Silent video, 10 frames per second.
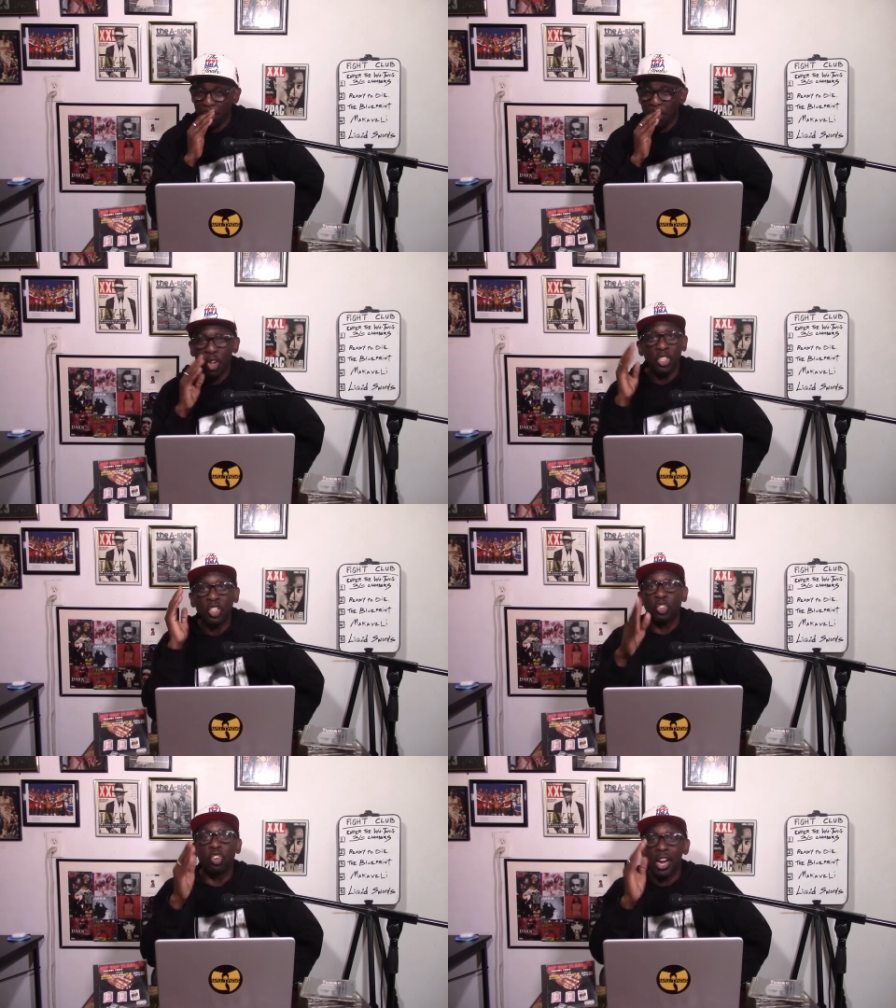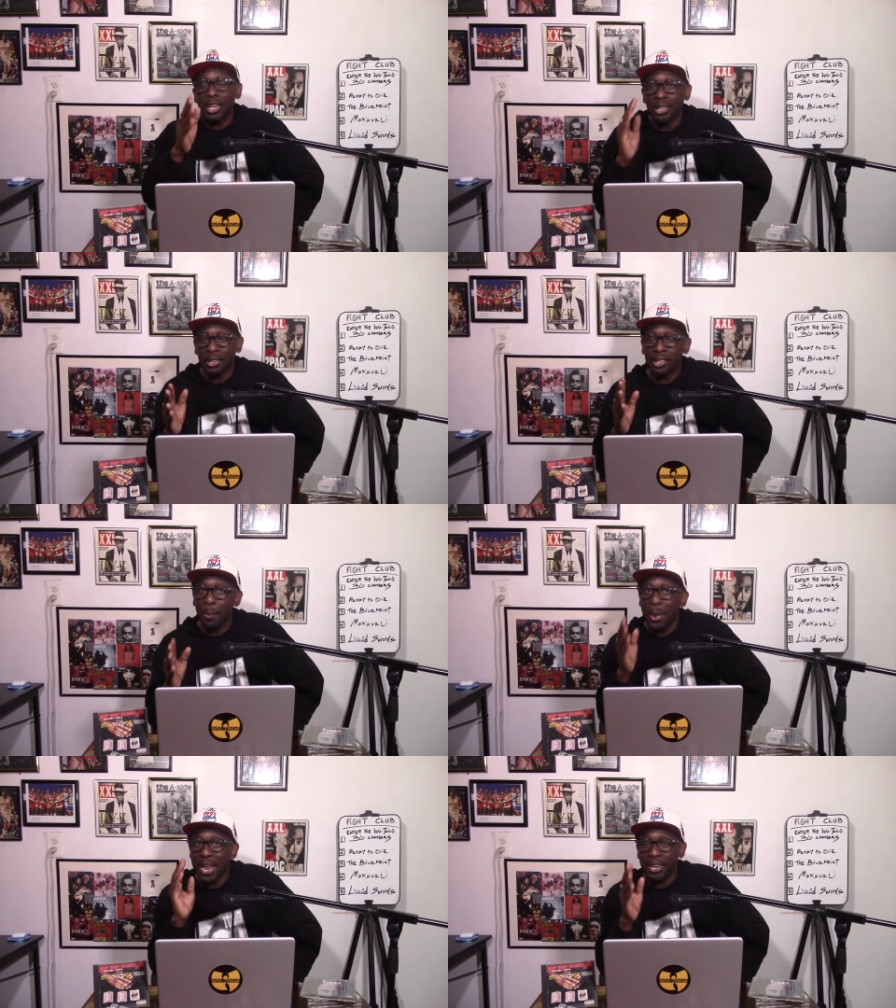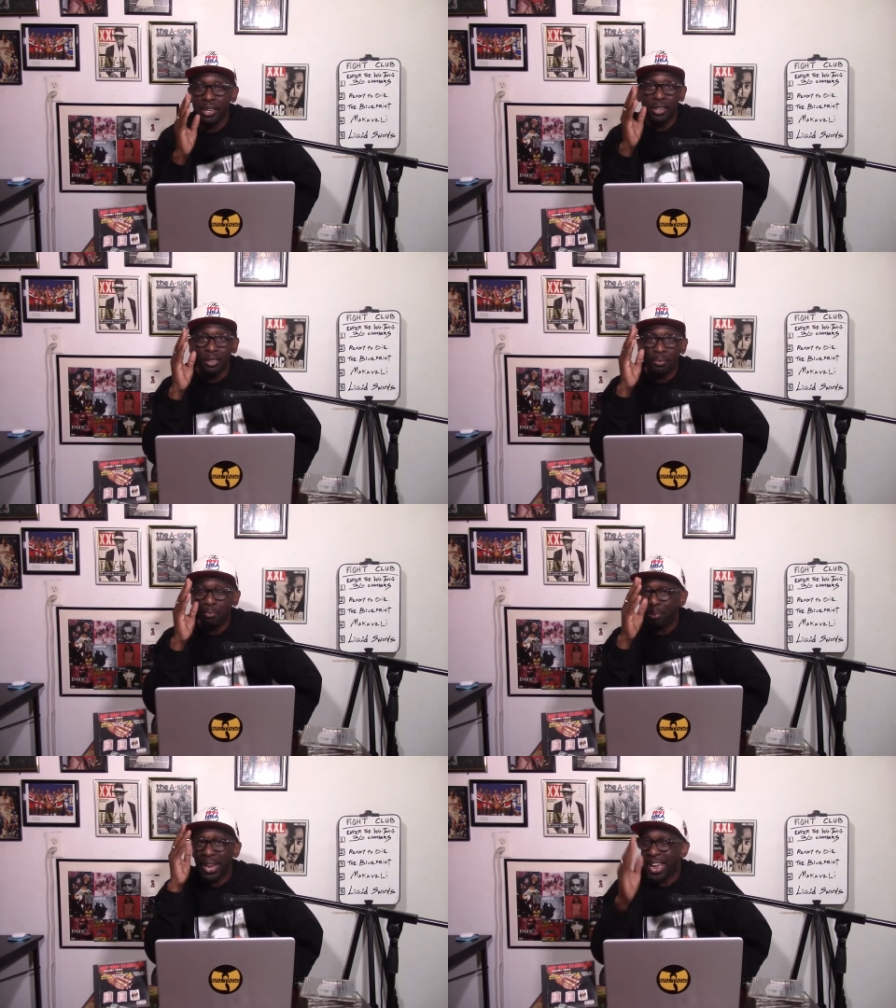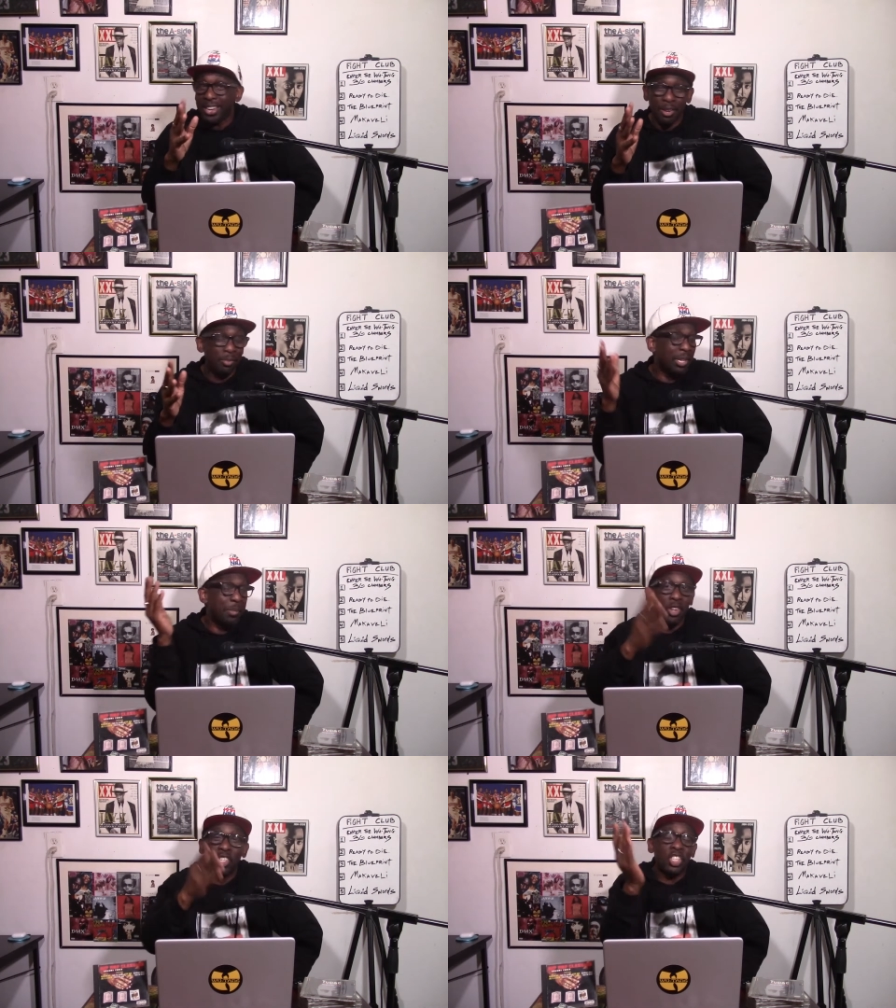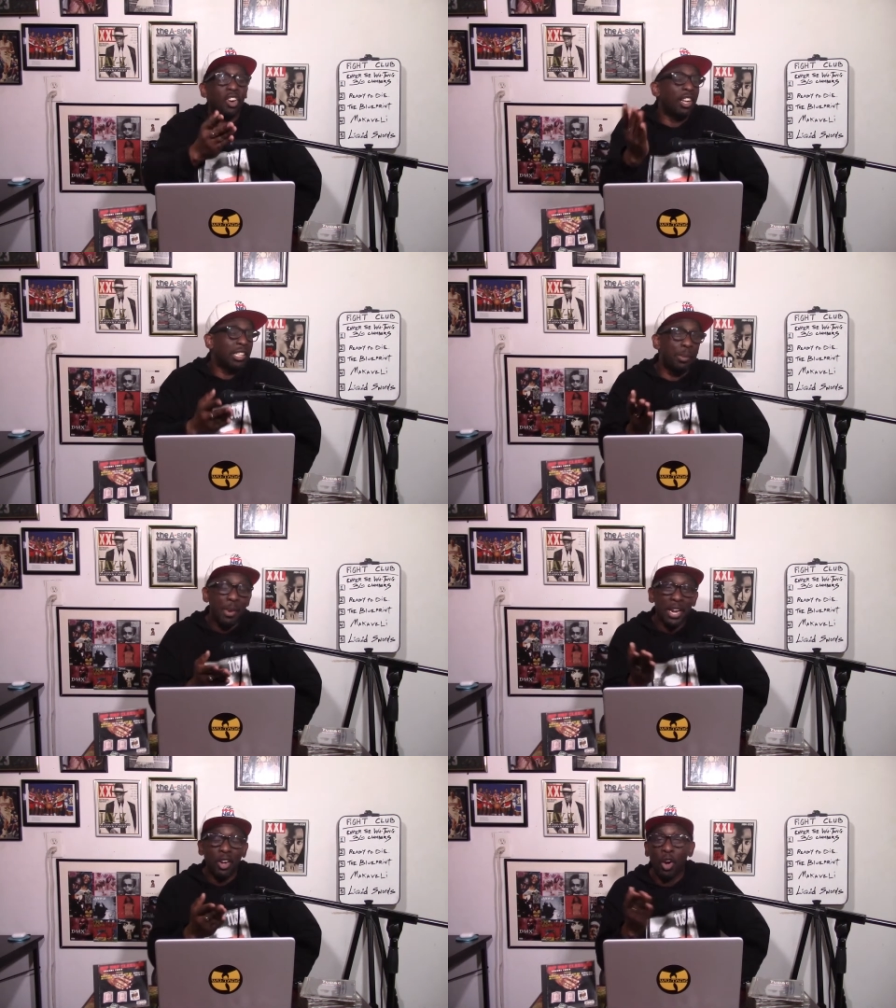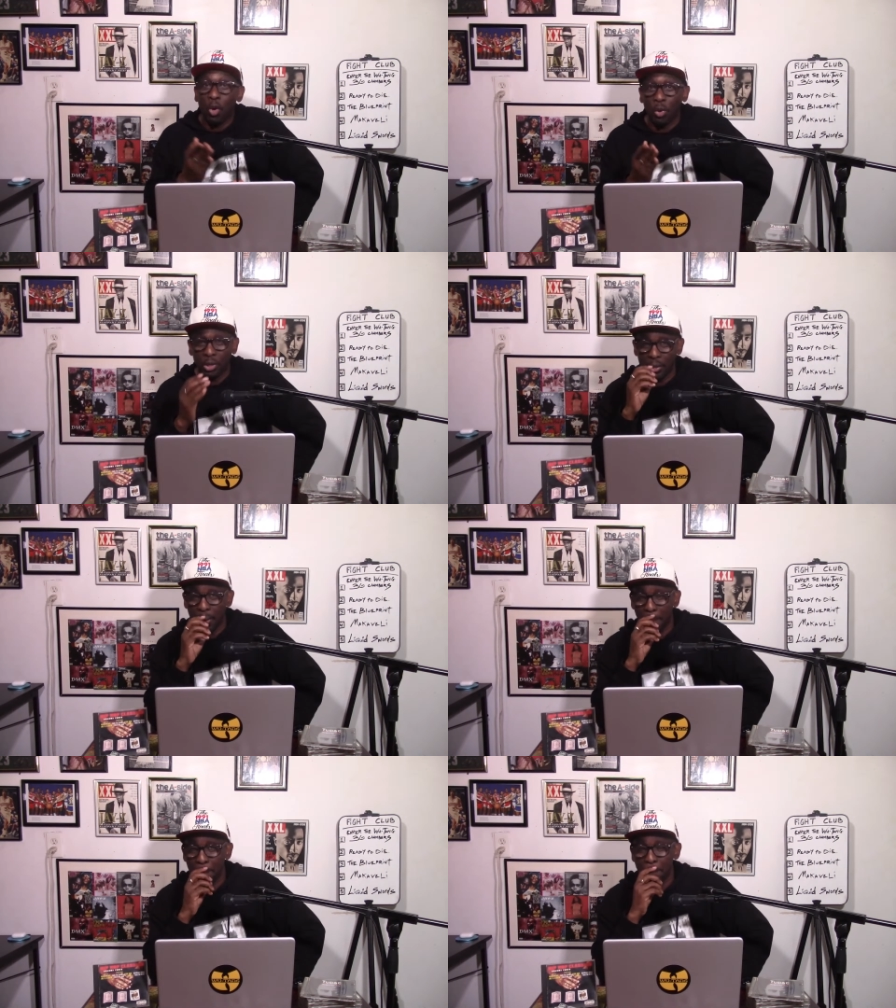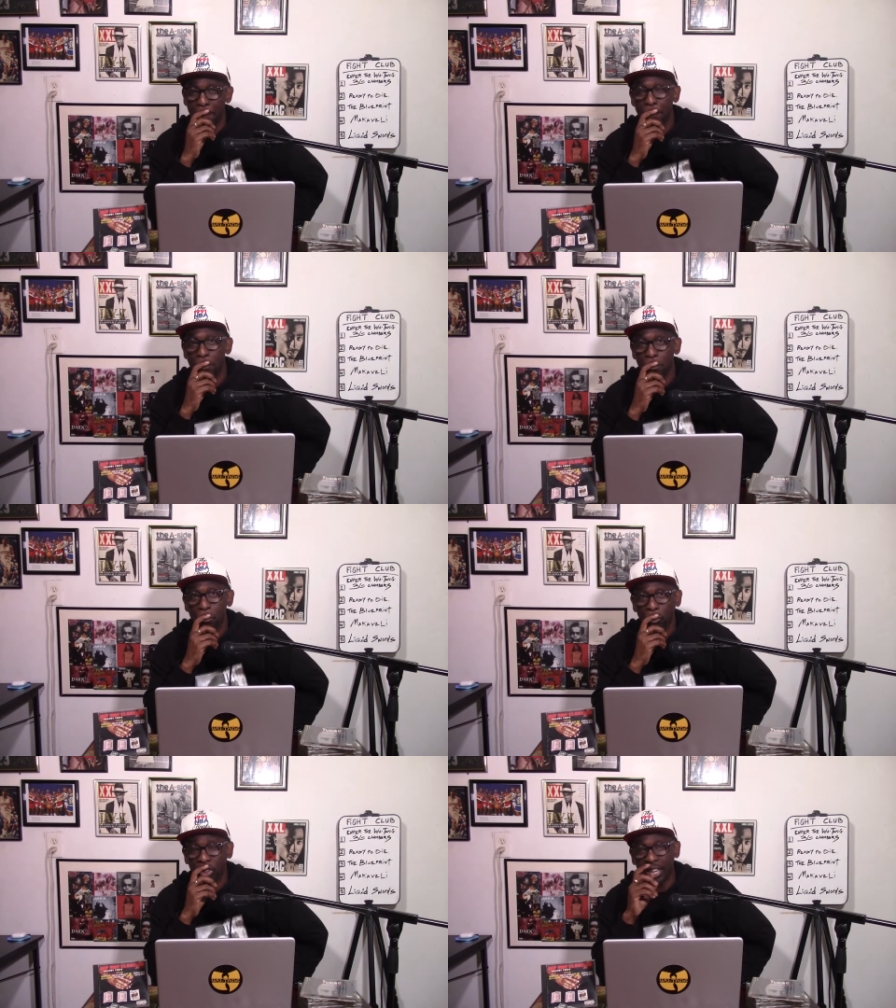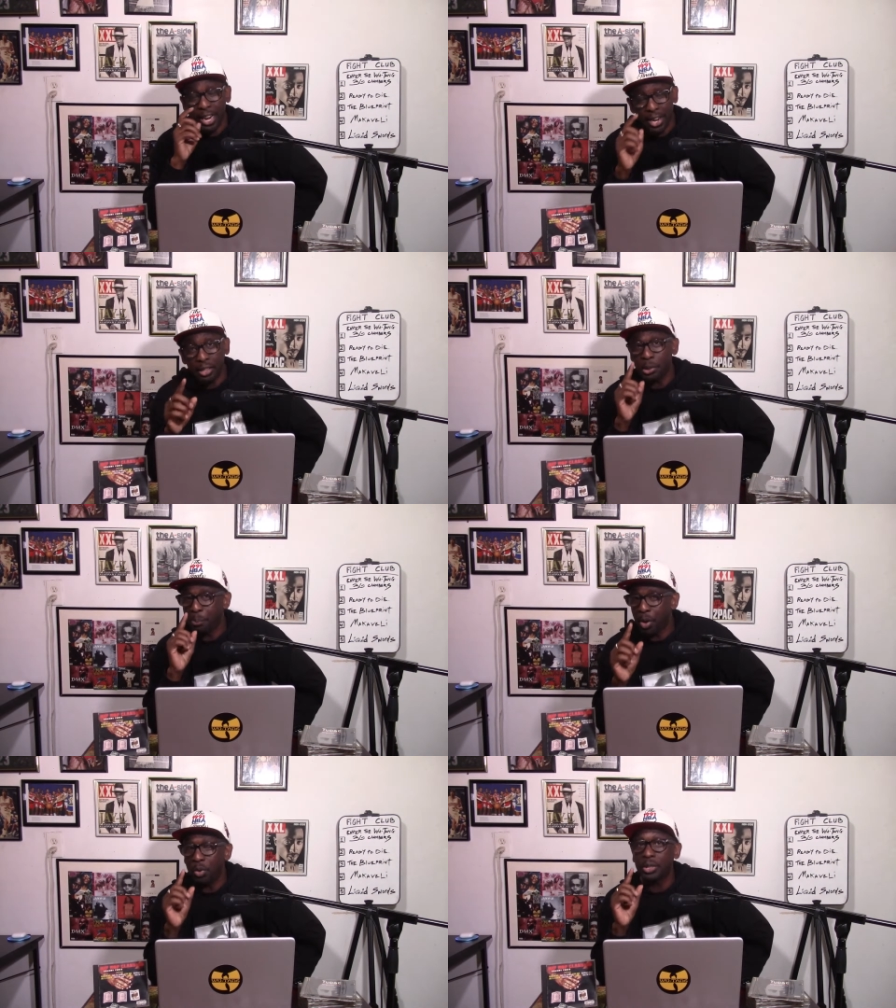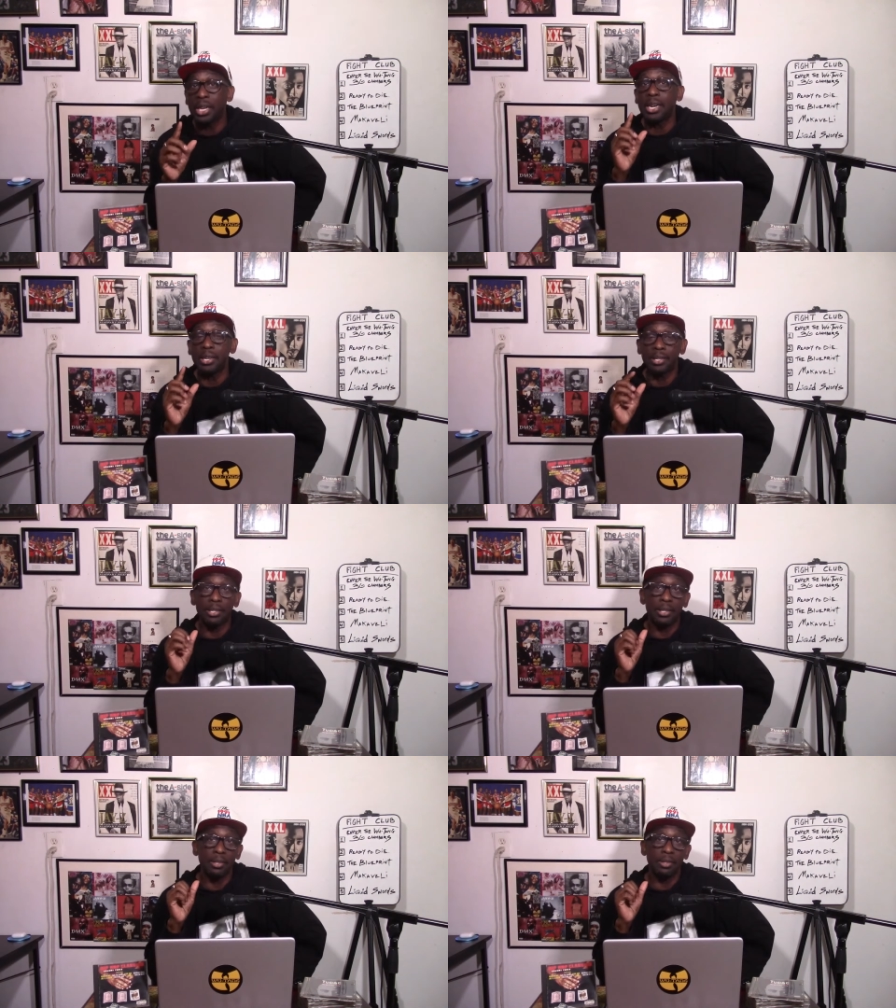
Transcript: your struggle to make platinum, some of your struggle to make gold. Shout out to Bone Thugs.